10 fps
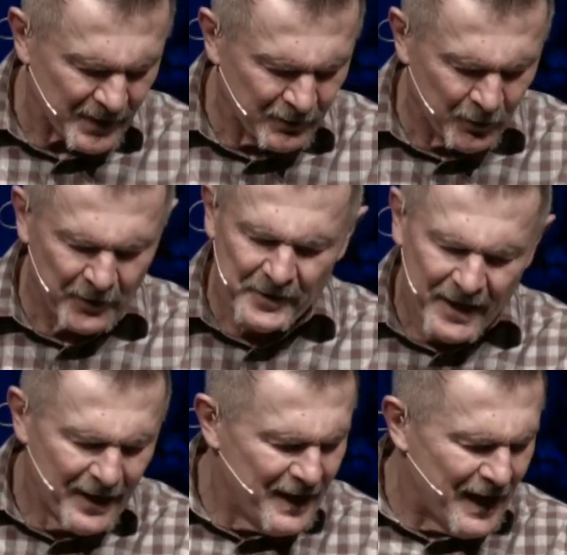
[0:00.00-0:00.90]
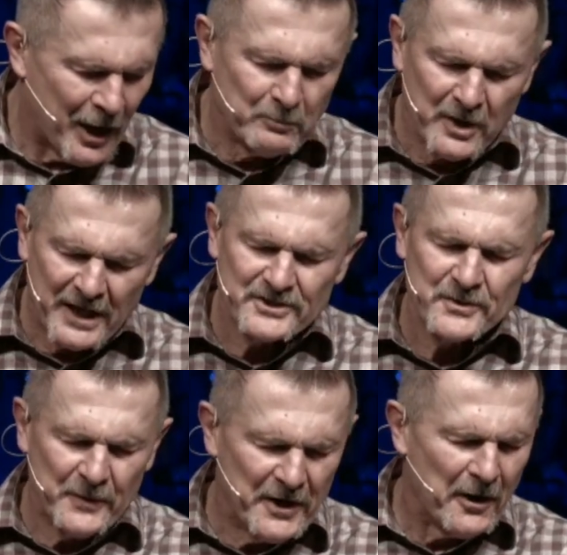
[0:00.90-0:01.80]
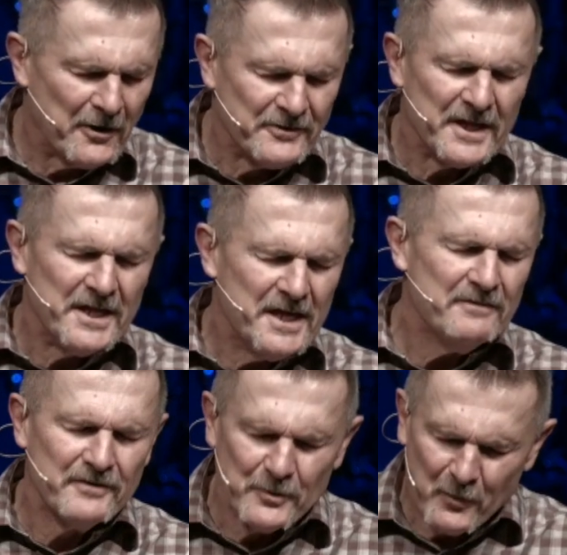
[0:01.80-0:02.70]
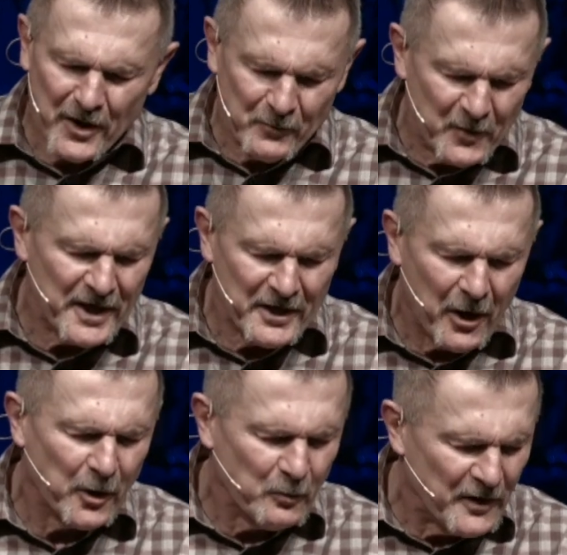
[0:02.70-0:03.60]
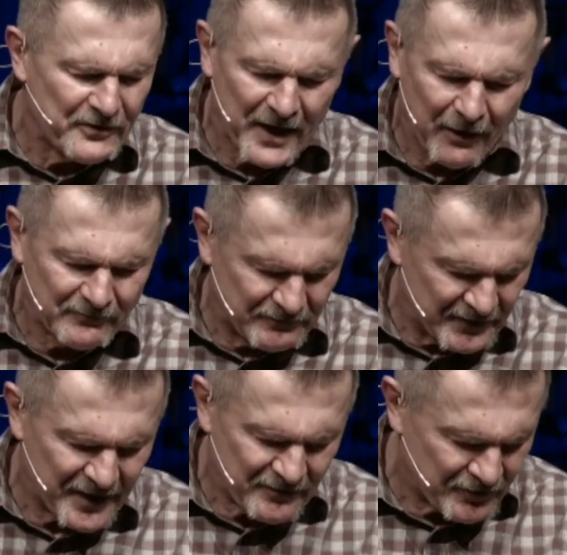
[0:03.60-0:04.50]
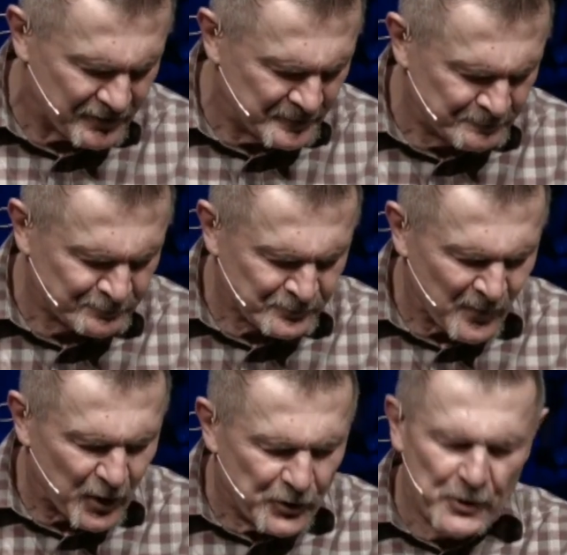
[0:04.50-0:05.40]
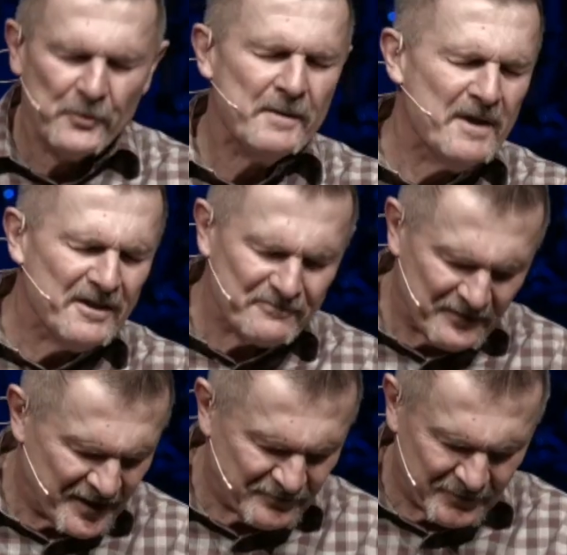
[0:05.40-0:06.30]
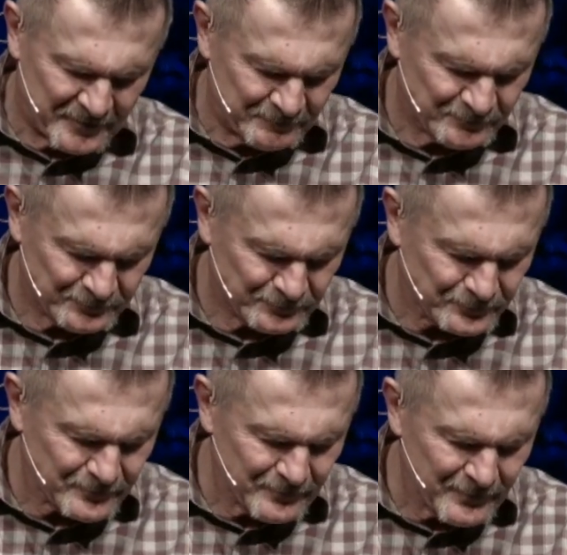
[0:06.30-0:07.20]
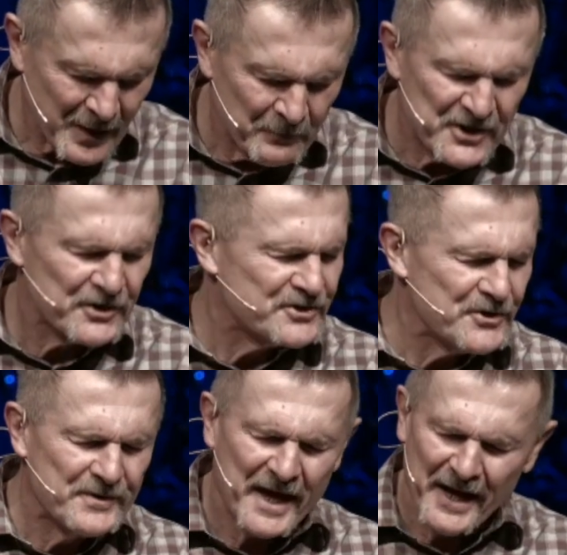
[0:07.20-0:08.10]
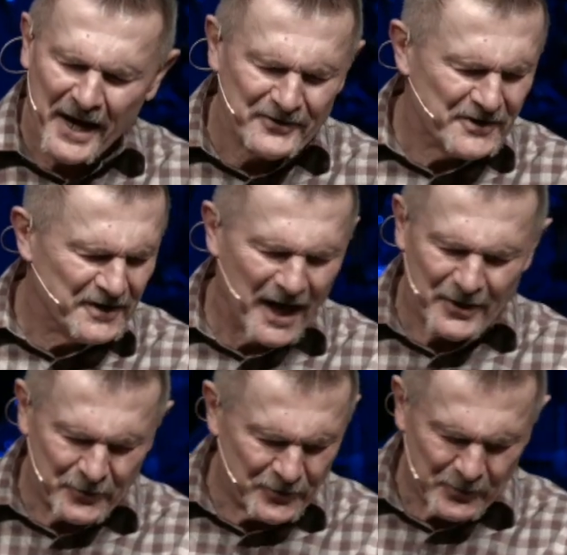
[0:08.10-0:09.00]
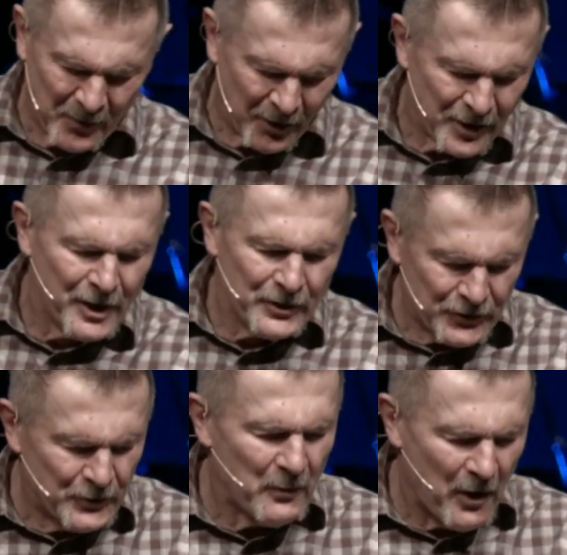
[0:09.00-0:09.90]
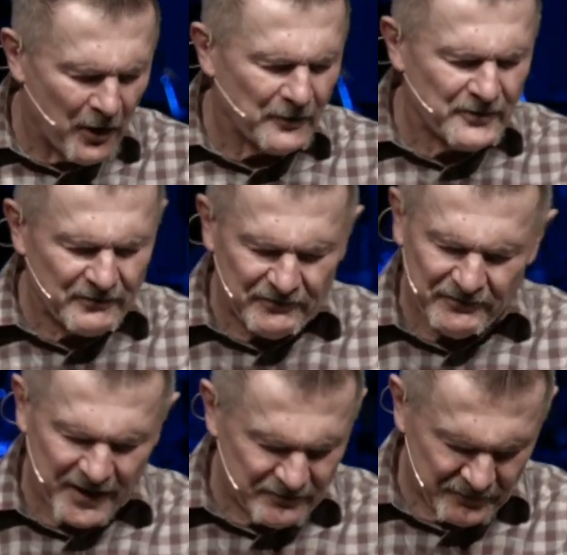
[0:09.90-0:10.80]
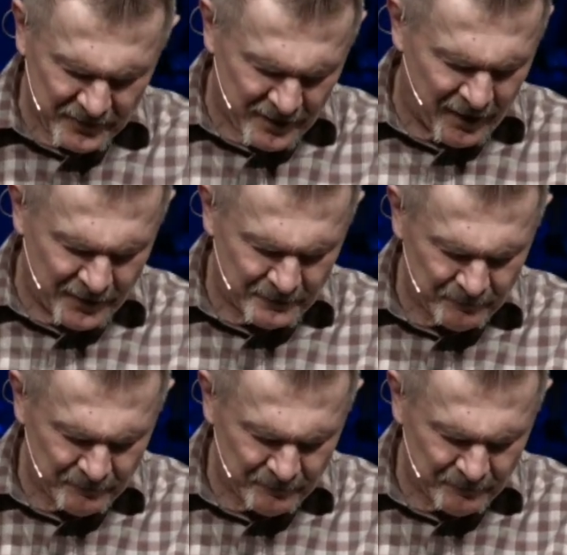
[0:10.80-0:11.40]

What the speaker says: Lord, how blessed we are that even when we are without faith, you remain faithful, because you cannot deny who you are. You are the faithful God.